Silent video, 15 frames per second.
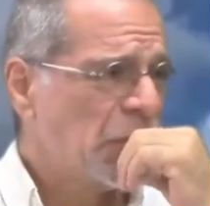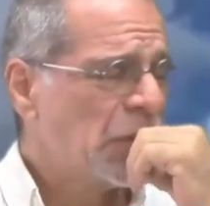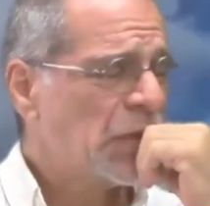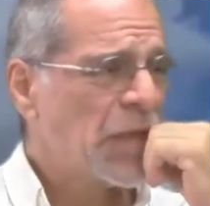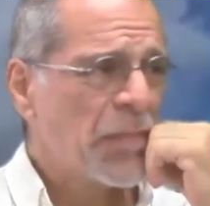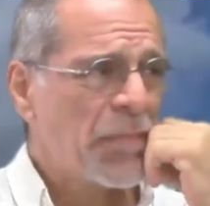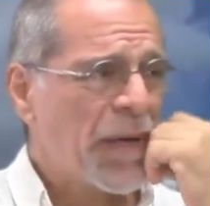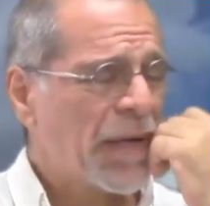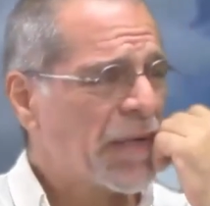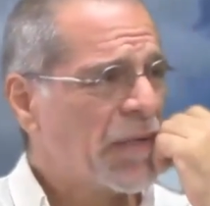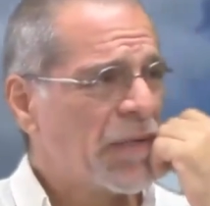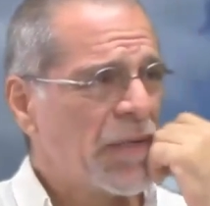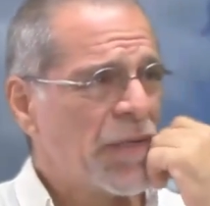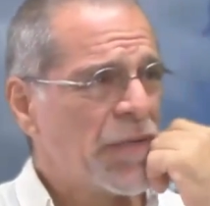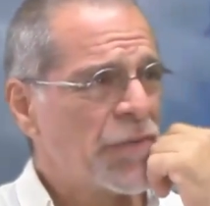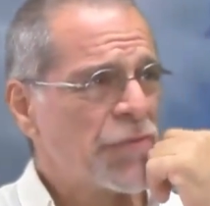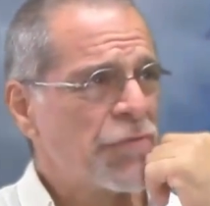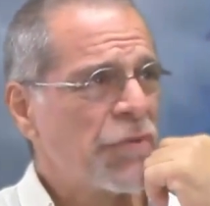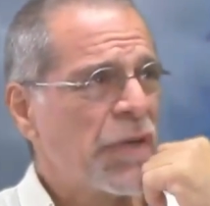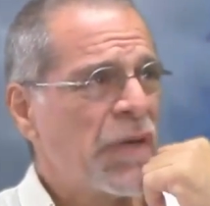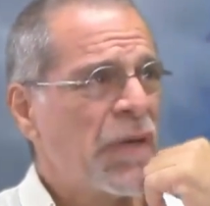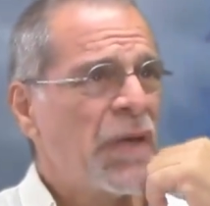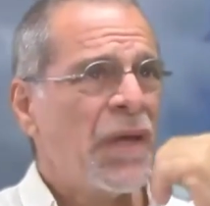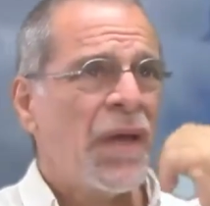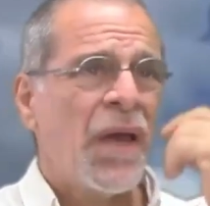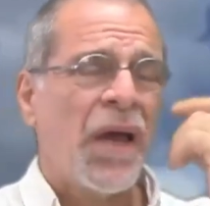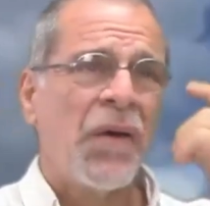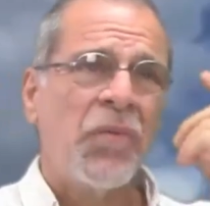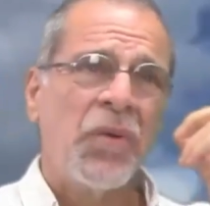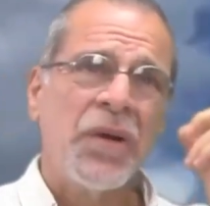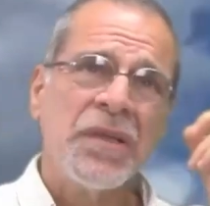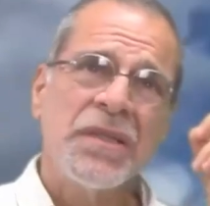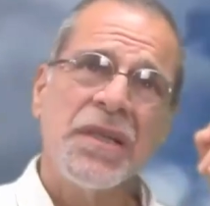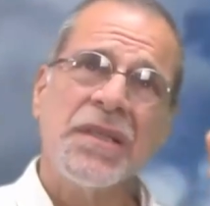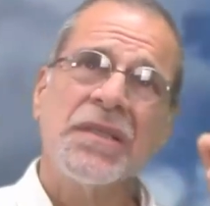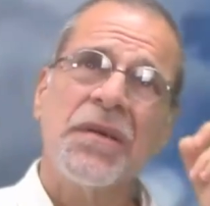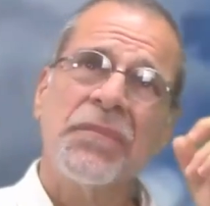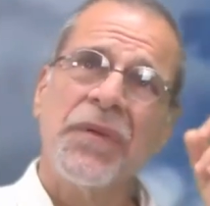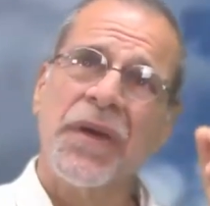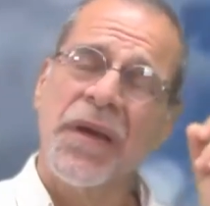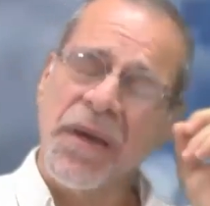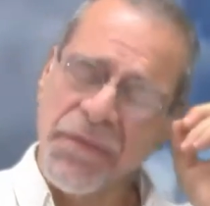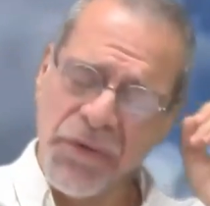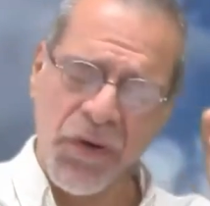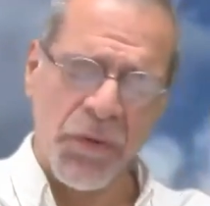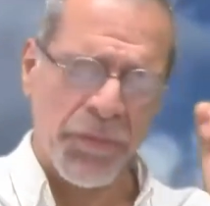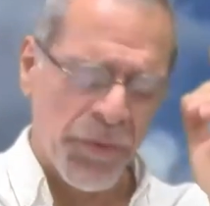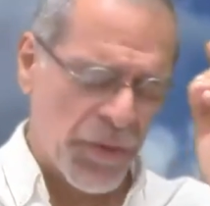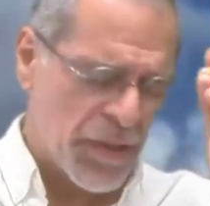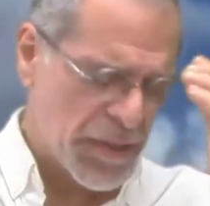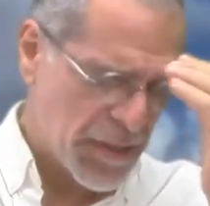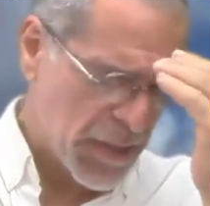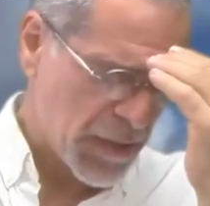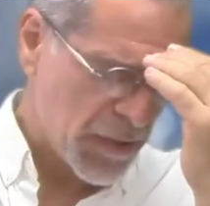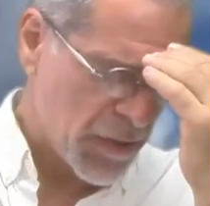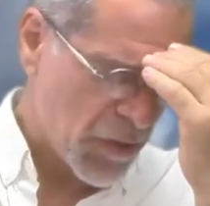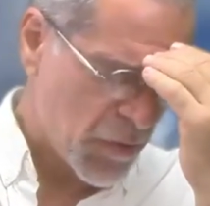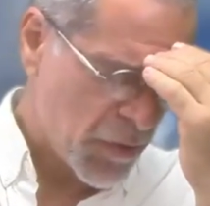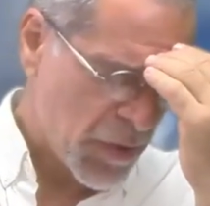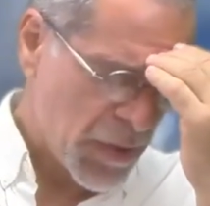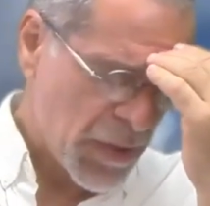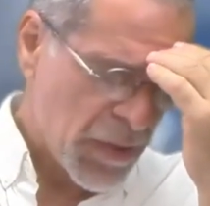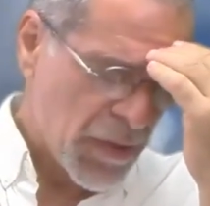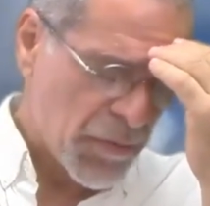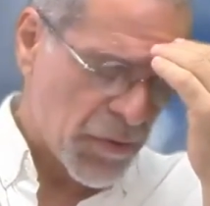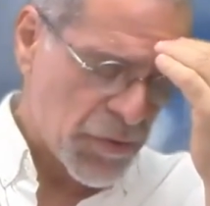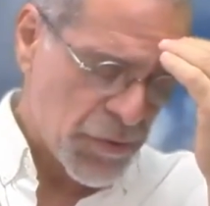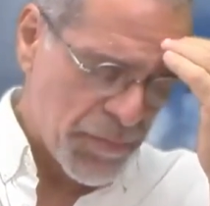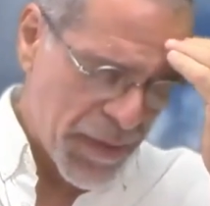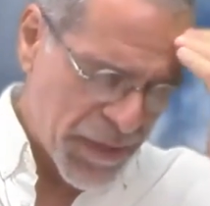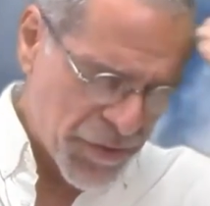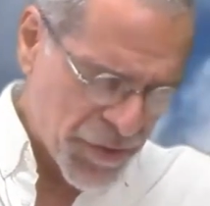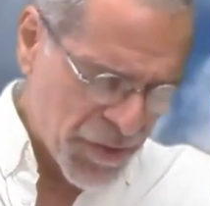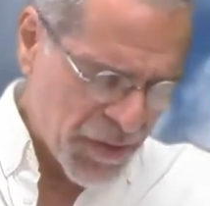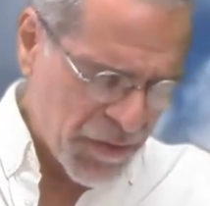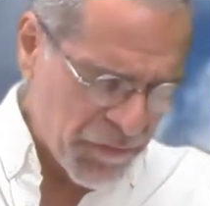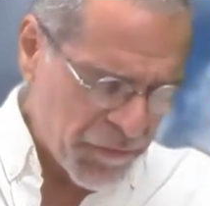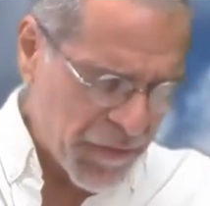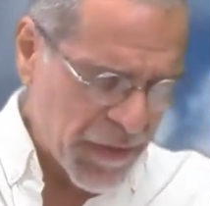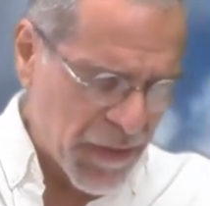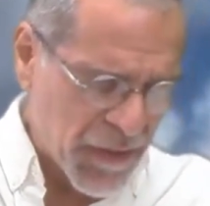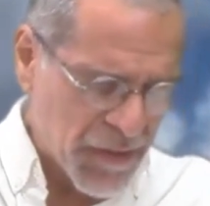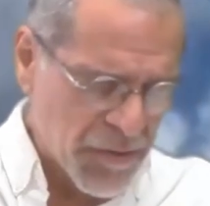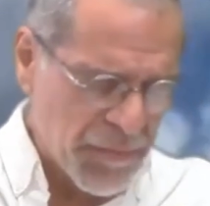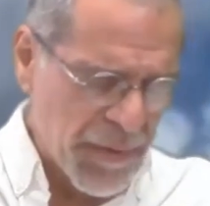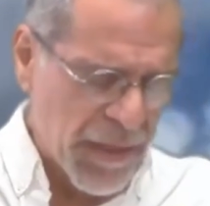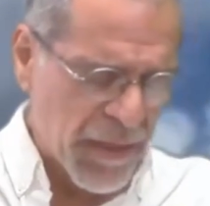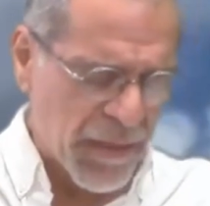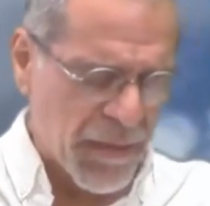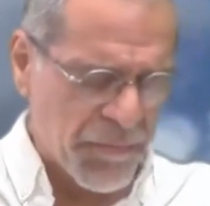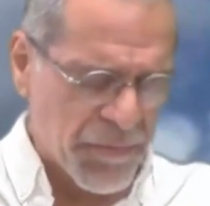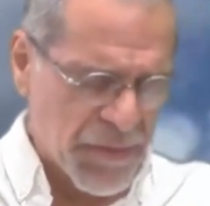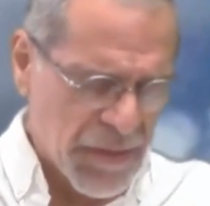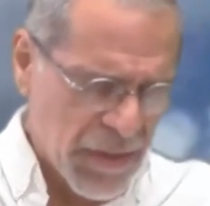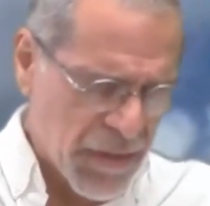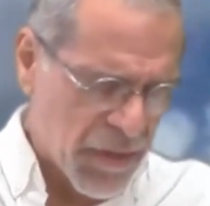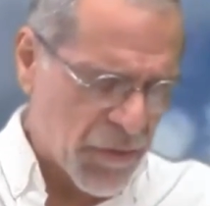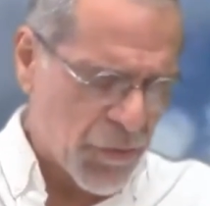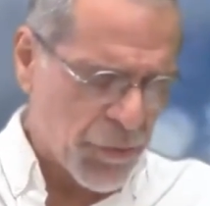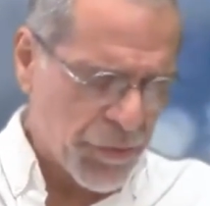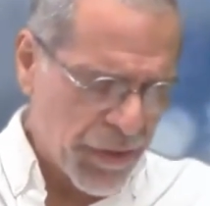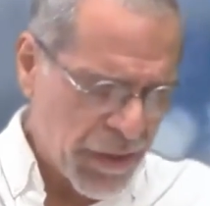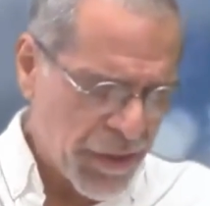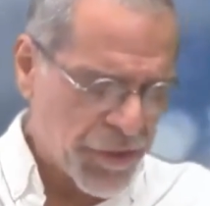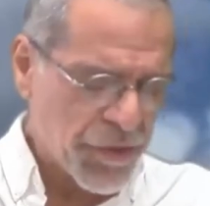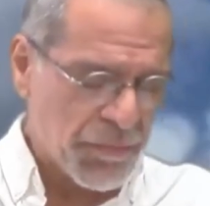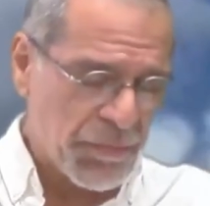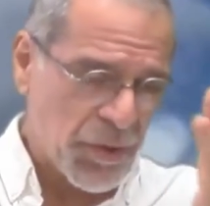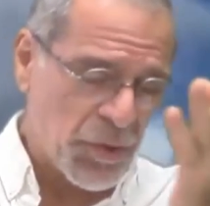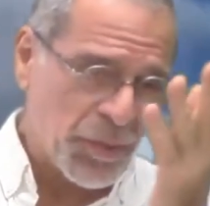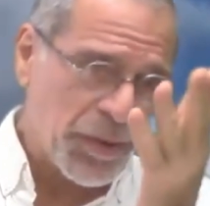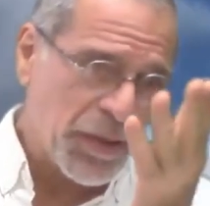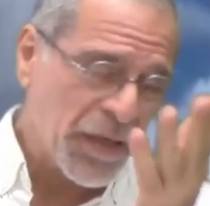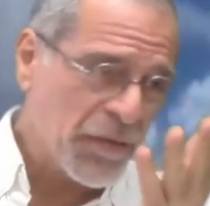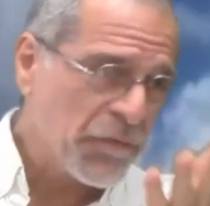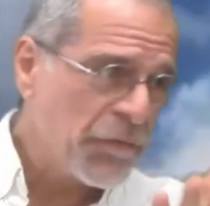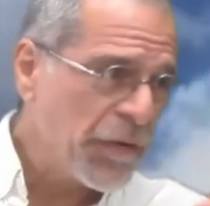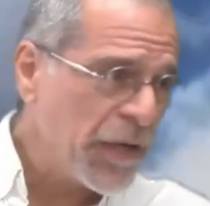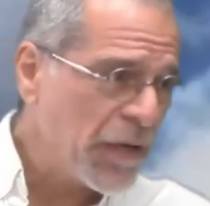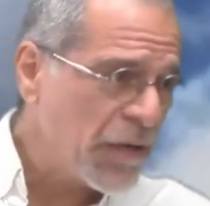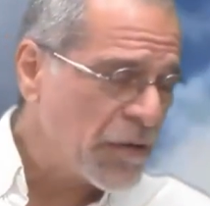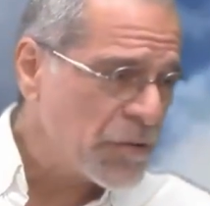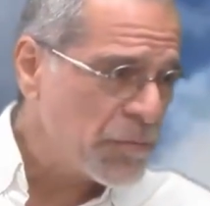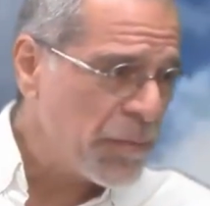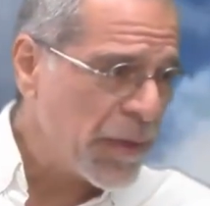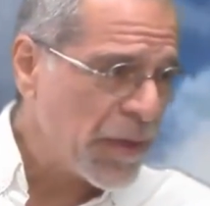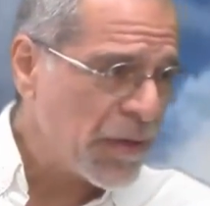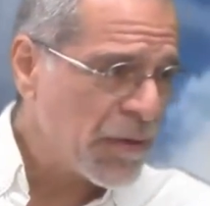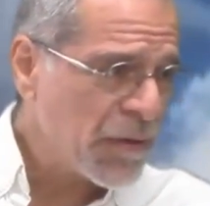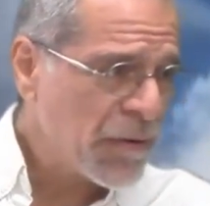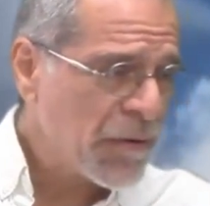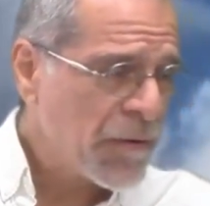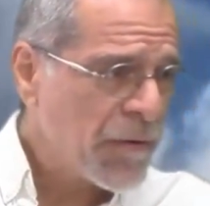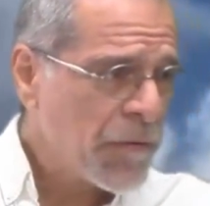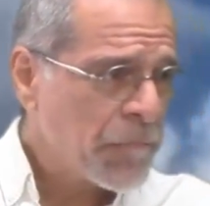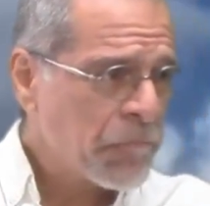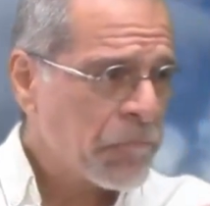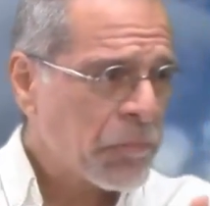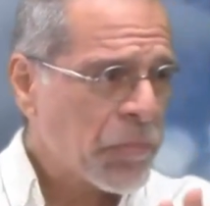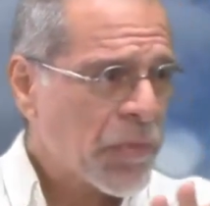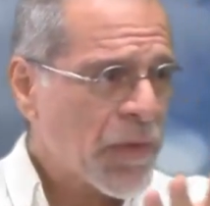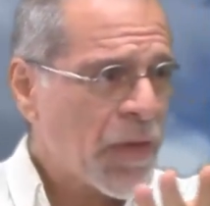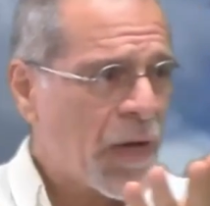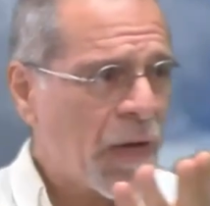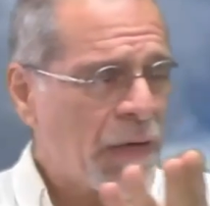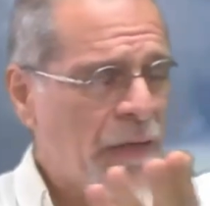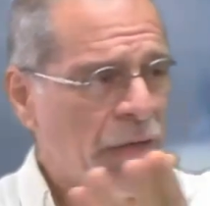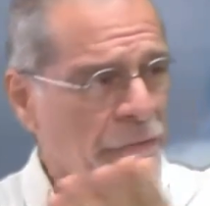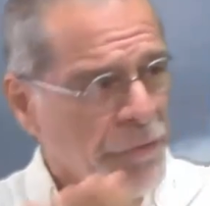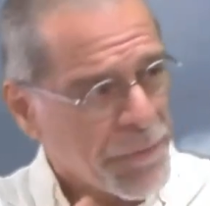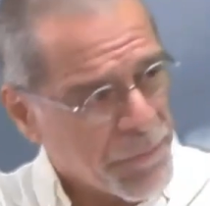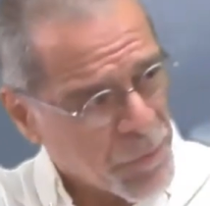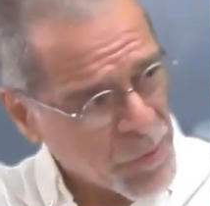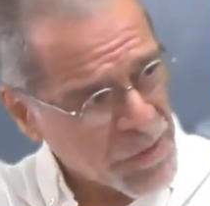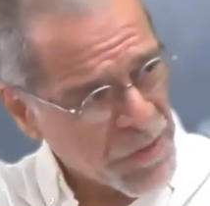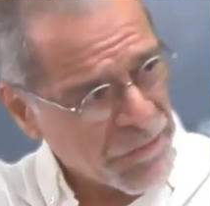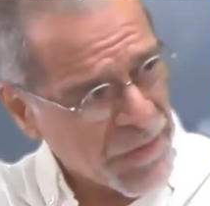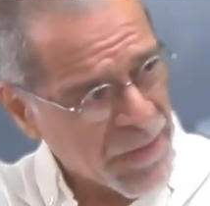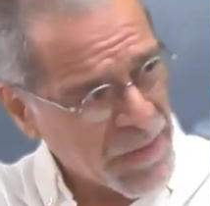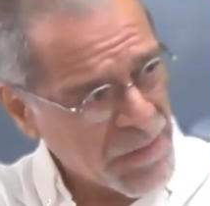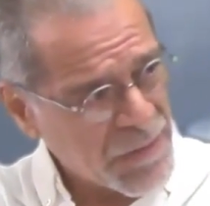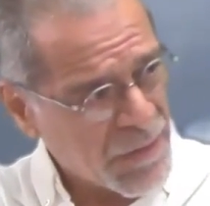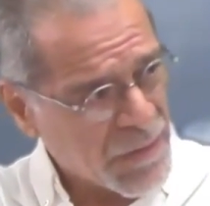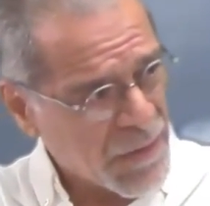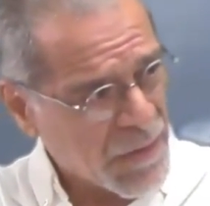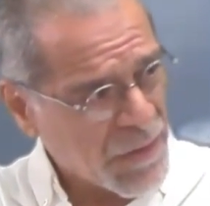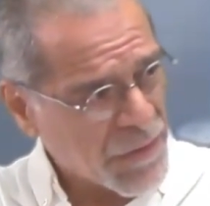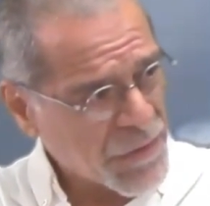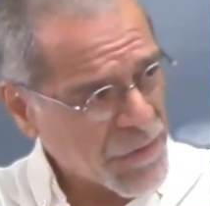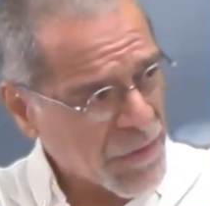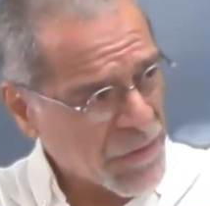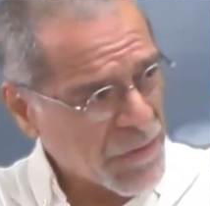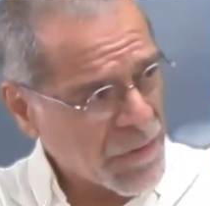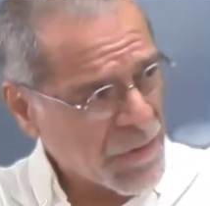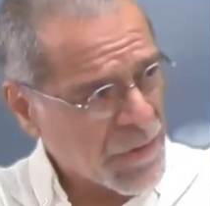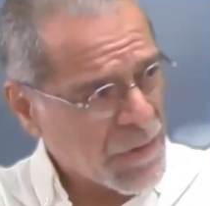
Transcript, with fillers: You step back into history I want to see something. I have an opportunity to say it now. Because you mentioned Invaders Bay, and I'm seeing a correlation between Invaders Bay and the Aripo Savannas litigation.